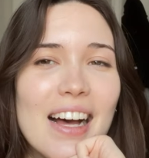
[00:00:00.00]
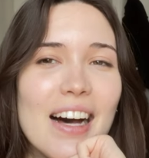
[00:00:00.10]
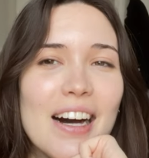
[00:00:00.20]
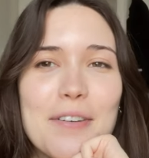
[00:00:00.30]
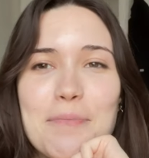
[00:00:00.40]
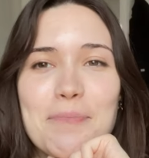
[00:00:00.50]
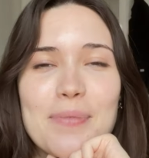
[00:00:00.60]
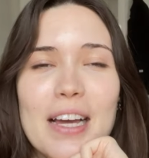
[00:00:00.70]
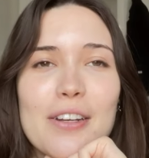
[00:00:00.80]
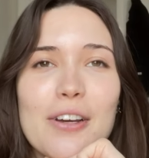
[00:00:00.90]
And
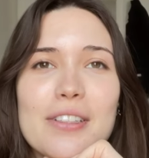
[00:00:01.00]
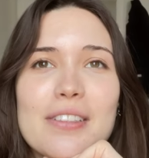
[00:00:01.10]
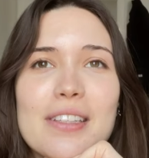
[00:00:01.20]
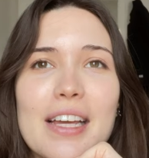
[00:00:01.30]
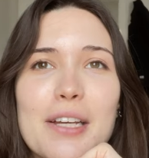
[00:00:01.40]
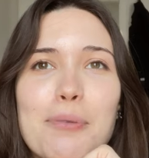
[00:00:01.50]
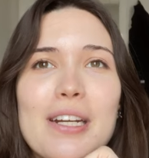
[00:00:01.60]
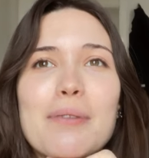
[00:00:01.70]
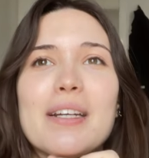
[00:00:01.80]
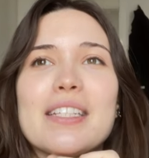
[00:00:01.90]
not like
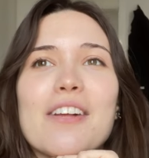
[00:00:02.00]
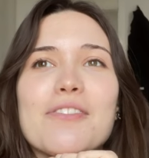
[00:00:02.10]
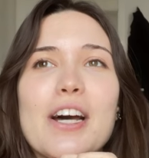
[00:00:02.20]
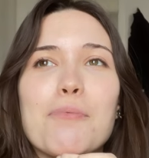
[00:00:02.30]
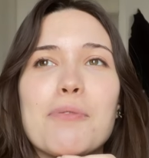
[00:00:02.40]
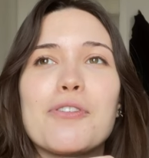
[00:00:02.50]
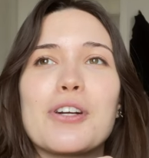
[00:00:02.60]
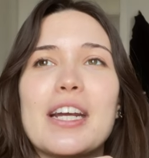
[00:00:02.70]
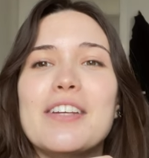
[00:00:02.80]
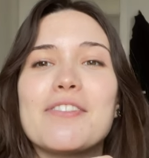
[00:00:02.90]
putting myself down
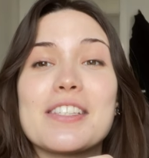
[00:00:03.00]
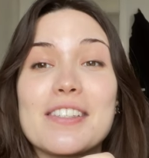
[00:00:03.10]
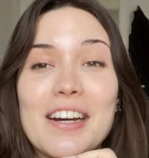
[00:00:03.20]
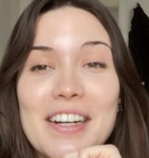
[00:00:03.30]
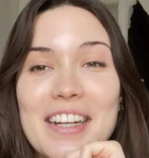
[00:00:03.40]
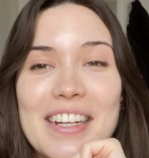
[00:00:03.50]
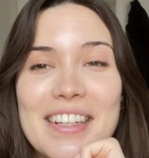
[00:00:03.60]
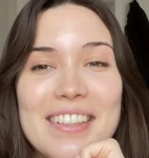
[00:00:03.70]
before I even started.